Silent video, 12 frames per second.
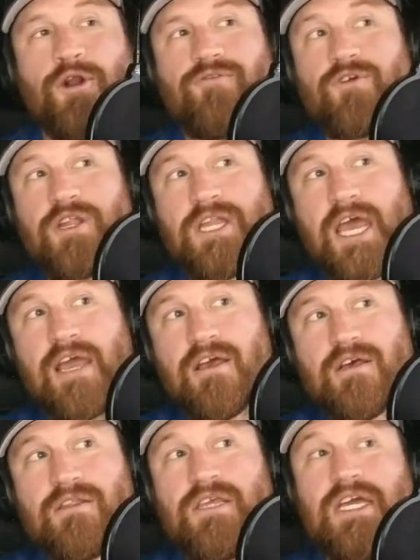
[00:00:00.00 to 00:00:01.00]
word for today.
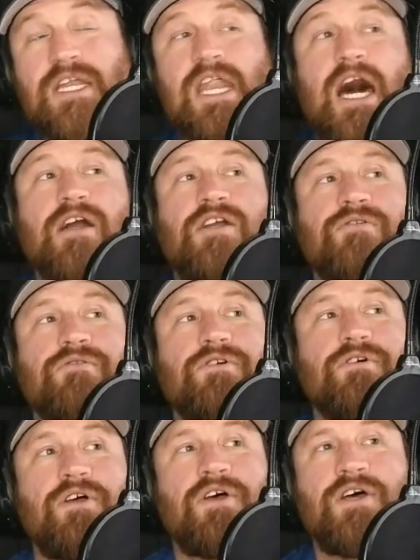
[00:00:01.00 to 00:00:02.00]
The
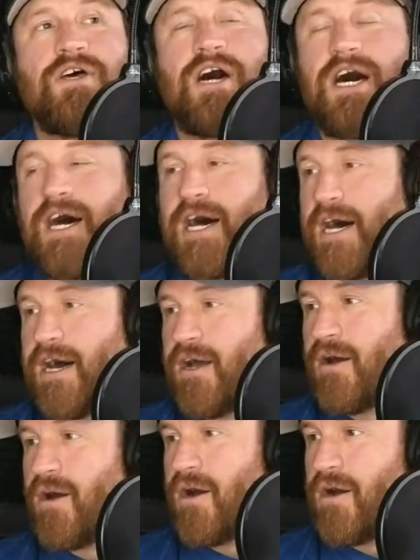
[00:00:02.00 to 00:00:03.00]
inaugural
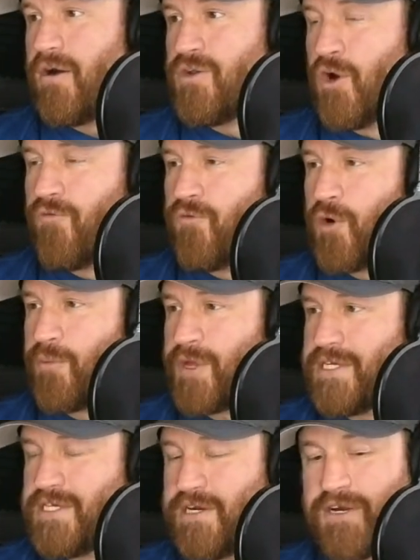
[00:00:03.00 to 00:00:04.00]
No
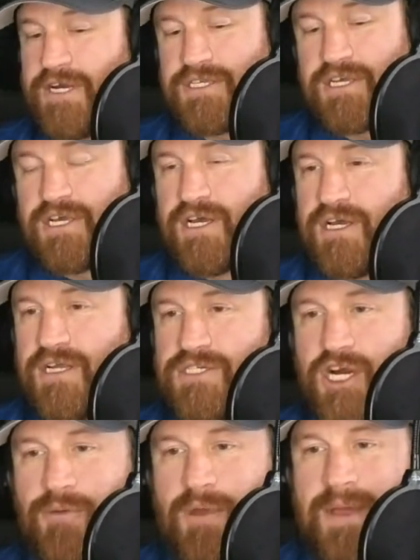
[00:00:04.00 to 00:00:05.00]
Foreplay series.
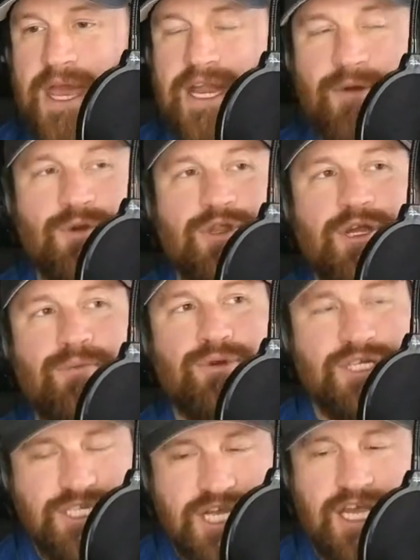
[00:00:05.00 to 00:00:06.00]
Jeremy, man, I really
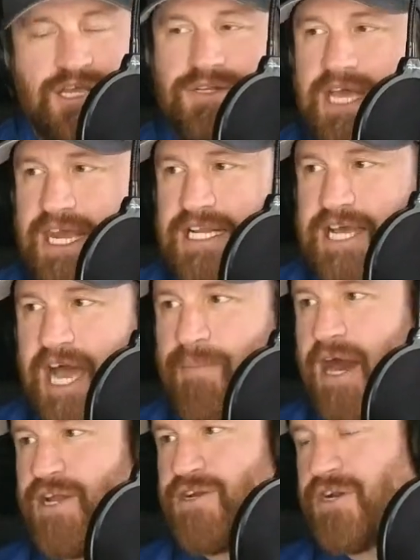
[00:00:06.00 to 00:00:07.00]
appreciate you taking
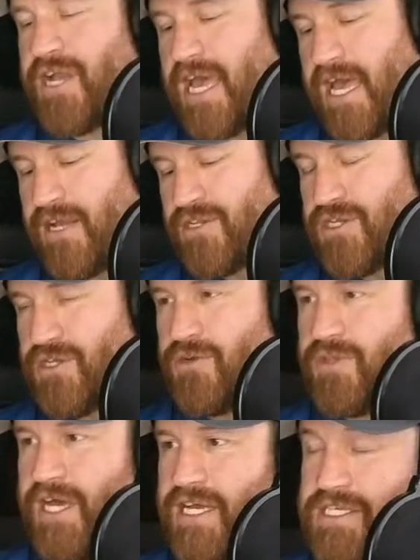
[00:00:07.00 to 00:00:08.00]
time out of your day to
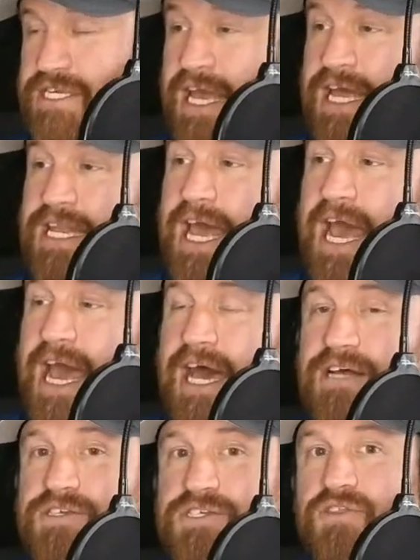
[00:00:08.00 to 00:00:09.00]
do this. And
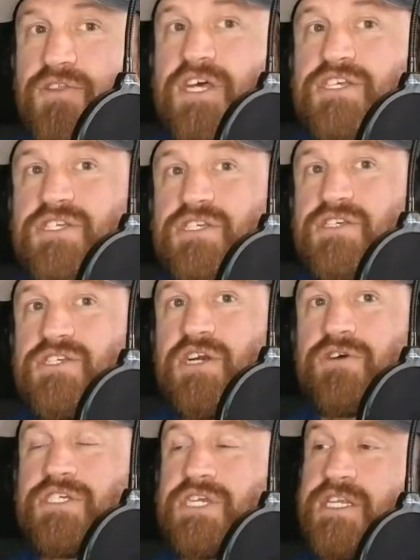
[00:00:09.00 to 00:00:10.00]
as this
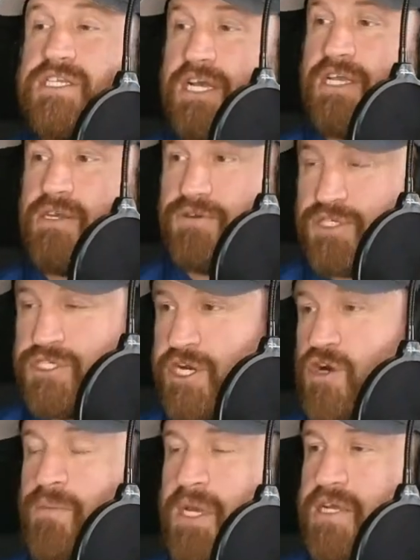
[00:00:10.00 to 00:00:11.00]
series continues,
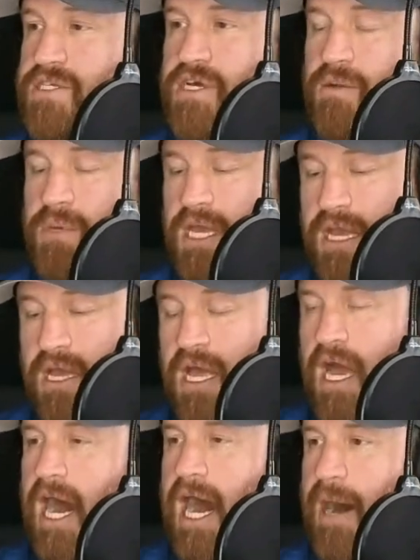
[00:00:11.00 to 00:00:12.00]
Jeremy is going to be
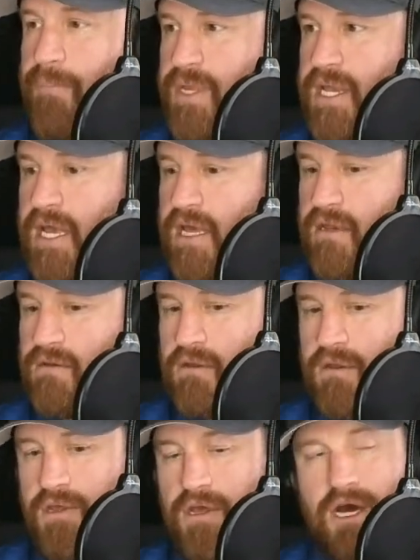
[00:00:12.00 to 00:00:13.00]
hopping in
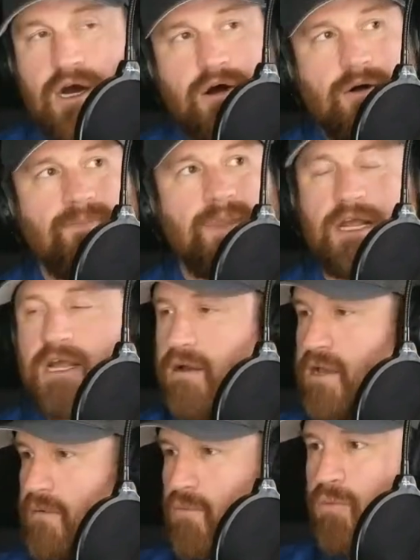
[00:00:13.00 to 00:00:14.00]

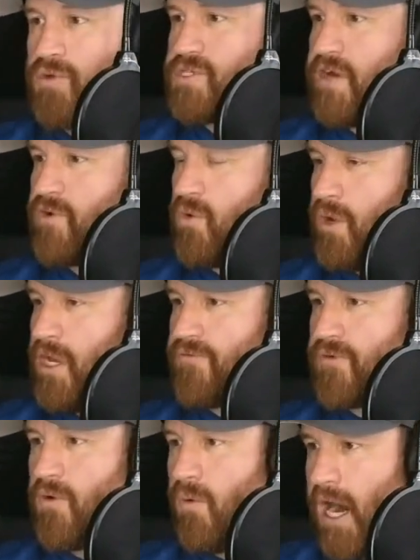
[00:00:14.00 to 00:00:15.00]
almost every
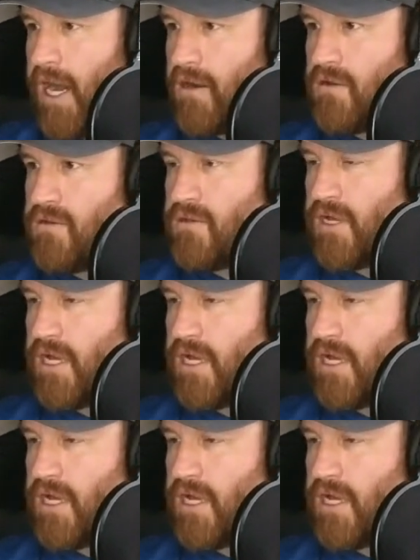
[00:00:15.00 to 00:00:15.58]
week for a while,